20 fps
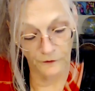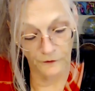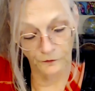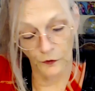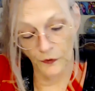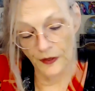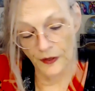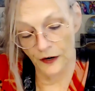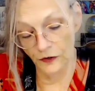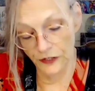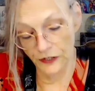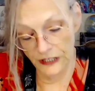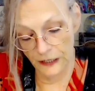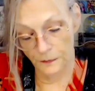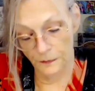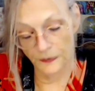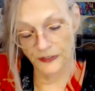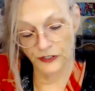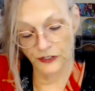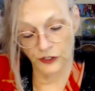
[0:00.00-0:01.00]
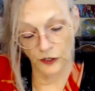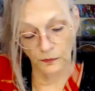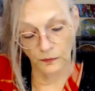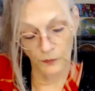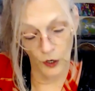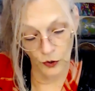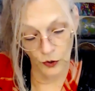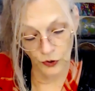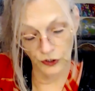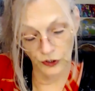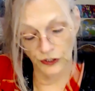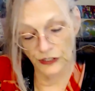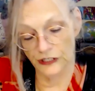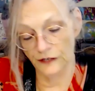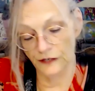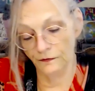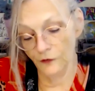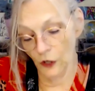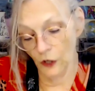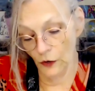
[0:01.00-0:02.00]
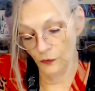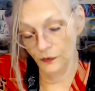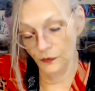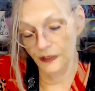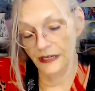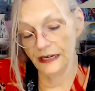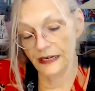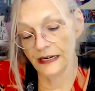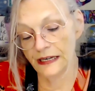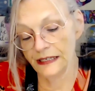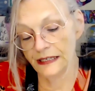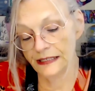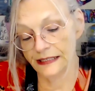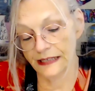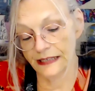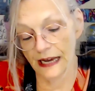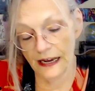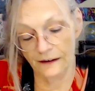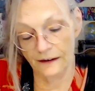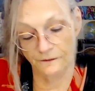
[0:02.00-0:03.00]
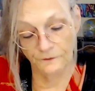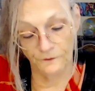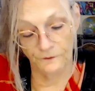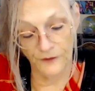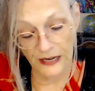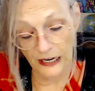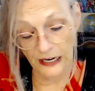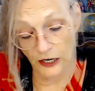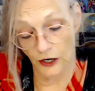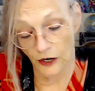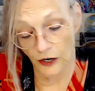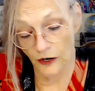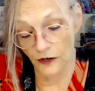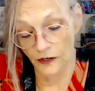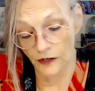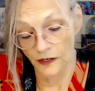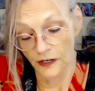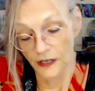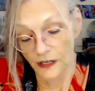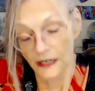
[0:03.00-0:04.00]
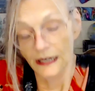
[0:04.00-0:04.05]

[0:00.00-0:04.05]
for their deepest emotions of loneliness and fear